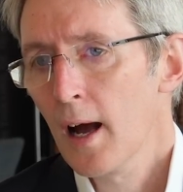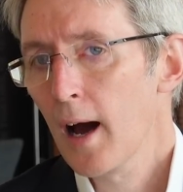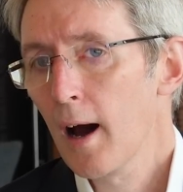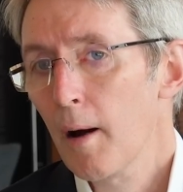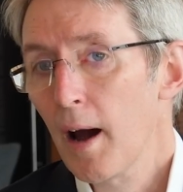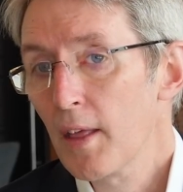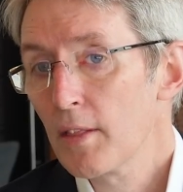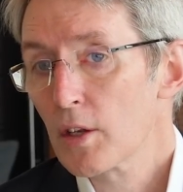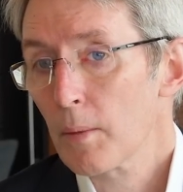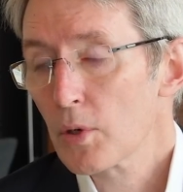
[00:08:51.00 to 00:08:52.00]
Uh, and
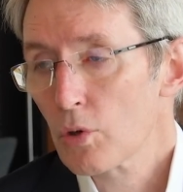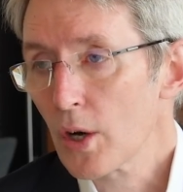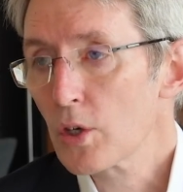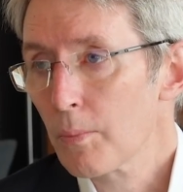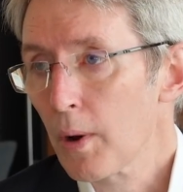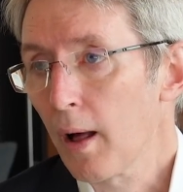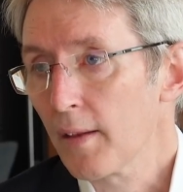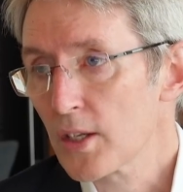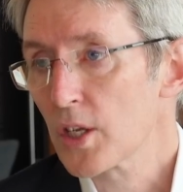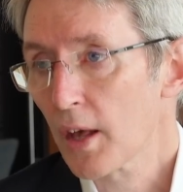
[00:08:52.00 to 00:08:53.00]
then the demonstration
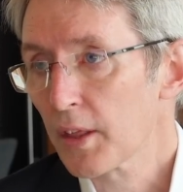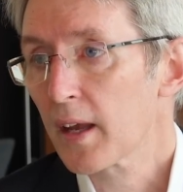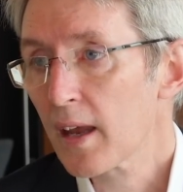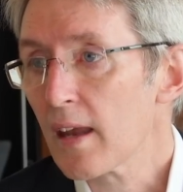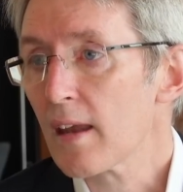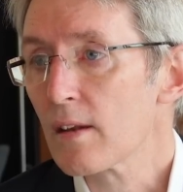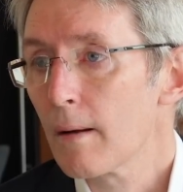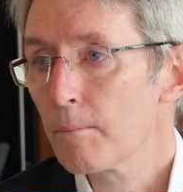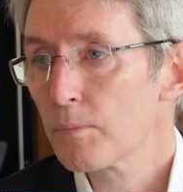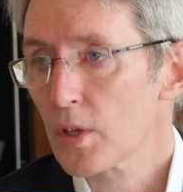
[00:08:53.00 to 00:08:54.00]
plant is the other key
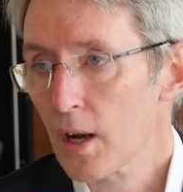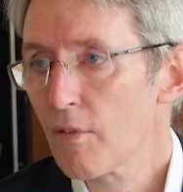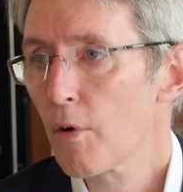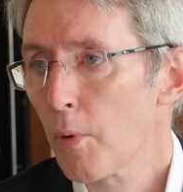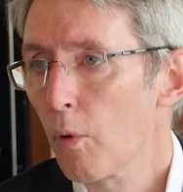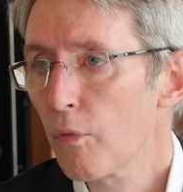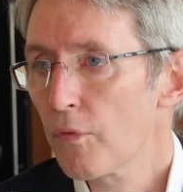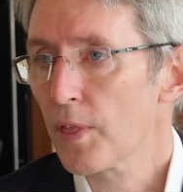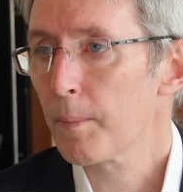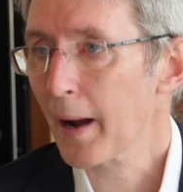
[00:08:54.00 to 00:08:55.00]
deliverable
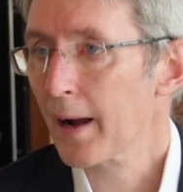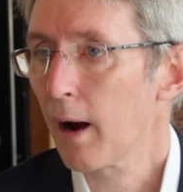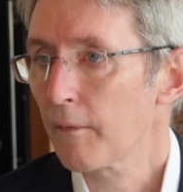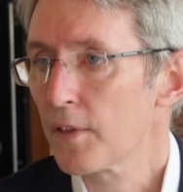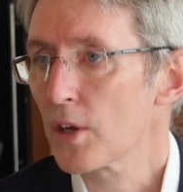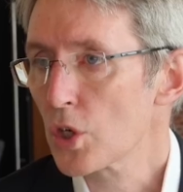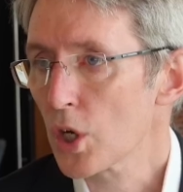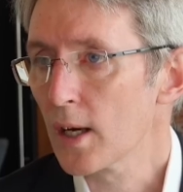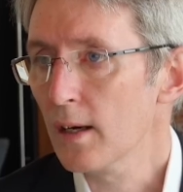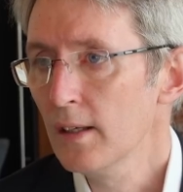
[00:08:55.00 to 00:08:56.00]
for the back half of this
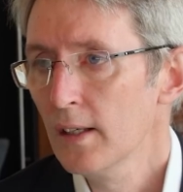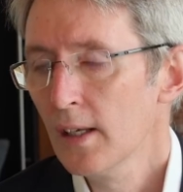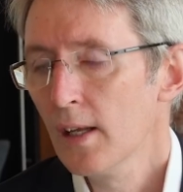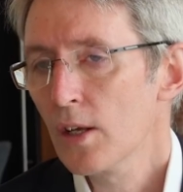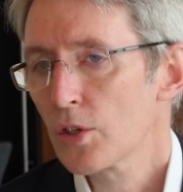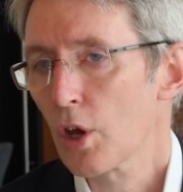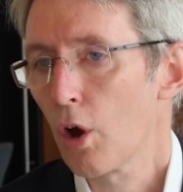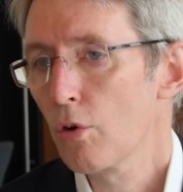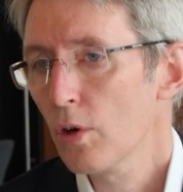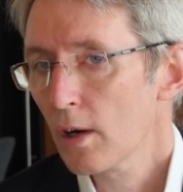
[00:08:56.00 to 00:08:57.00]
year.
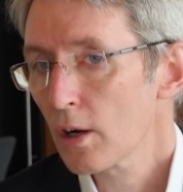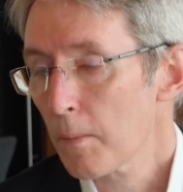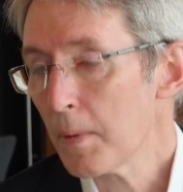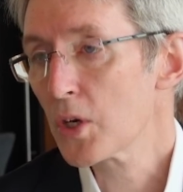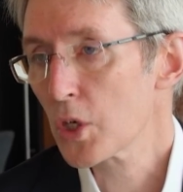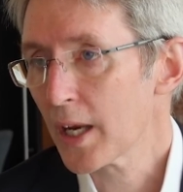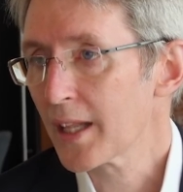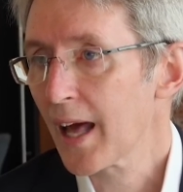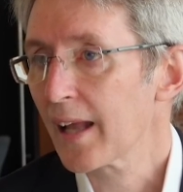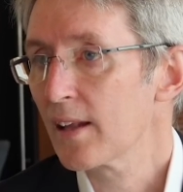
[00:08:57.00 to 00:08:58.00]
So
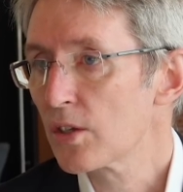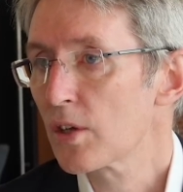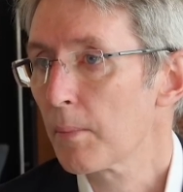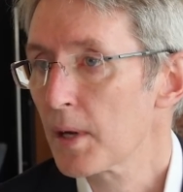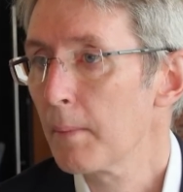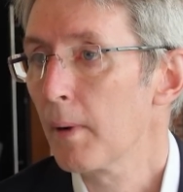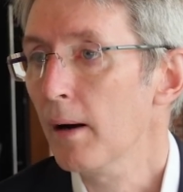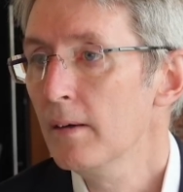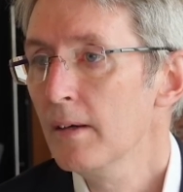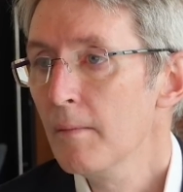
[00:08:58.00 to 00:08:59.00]
commissioning that in September.
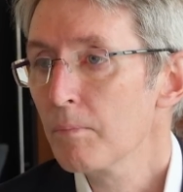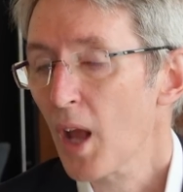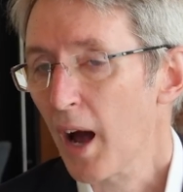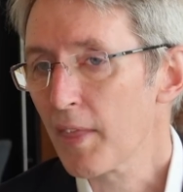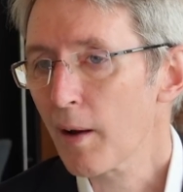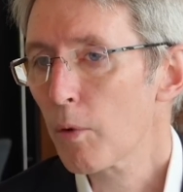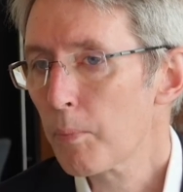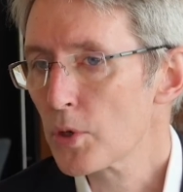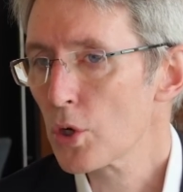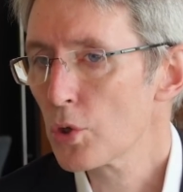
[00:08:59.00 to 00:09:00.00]
And that will
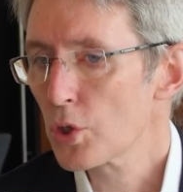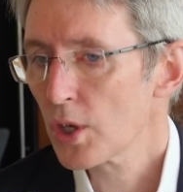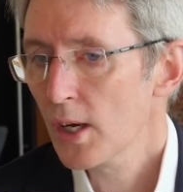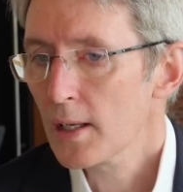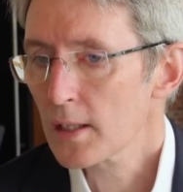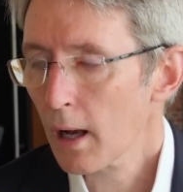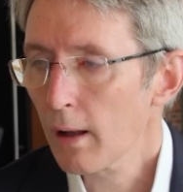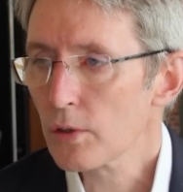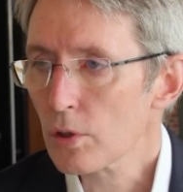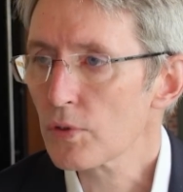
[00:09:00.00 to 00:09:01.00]
produce
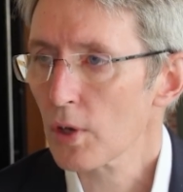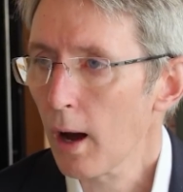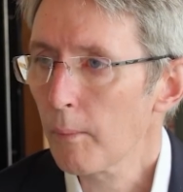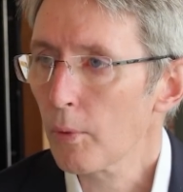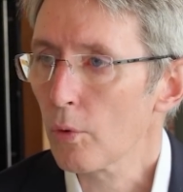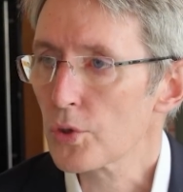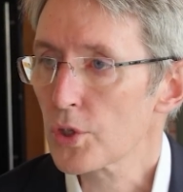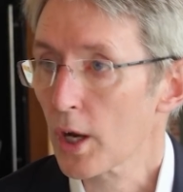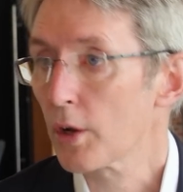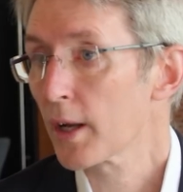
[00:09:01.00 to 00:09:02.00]
tons of samples
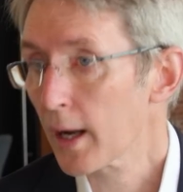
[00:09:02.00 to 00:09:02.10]
to go to